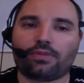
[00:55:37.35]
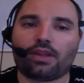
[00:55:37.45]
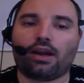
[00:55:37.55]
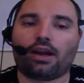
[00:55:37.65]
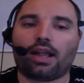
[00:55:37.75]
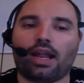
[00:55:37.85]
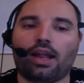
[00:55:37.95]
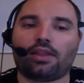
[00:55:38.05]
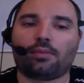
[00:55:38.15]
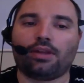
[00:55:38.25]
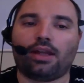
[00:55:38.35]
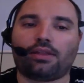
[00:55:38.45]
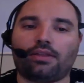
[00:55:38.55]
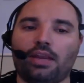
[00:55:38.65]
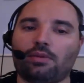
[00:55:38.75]
uh, and the and
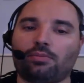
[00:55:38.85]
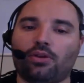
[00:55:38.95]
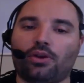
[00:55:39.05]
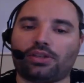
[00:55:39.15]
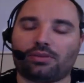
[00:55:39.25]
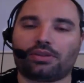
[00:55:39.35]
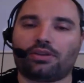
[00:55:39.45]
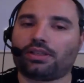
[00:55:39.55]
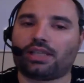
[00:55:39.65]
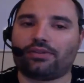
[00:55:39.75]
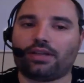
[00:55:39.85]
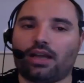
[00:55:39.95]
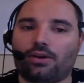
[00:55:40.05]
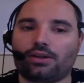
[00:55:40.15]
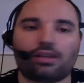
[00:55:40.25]
the theme deployer system is thirty-seven
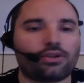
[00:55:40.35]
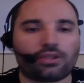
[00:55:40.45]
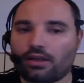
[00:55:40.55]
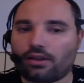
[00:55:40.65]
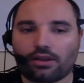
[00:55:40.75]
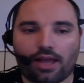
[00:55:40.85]
dollars. There's a